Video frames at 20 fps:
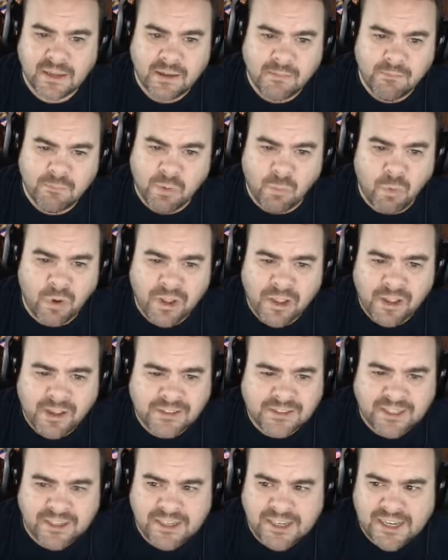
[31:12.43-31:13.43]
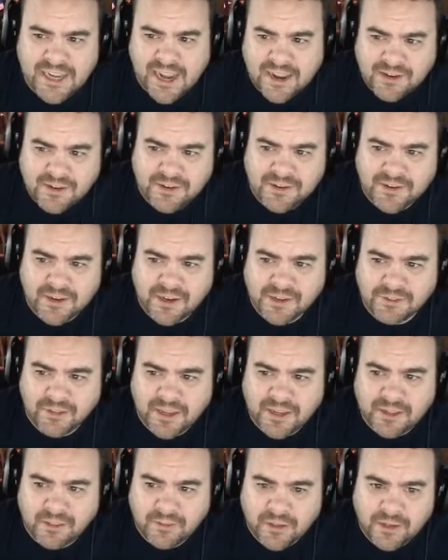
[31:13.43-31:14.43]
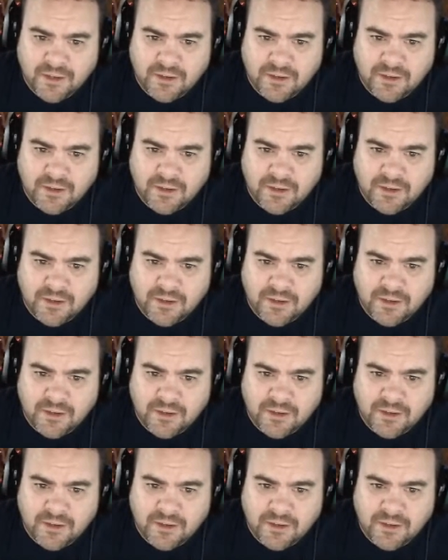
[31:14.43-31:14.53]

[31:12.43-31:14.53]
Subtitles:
But what has Indiana done lately?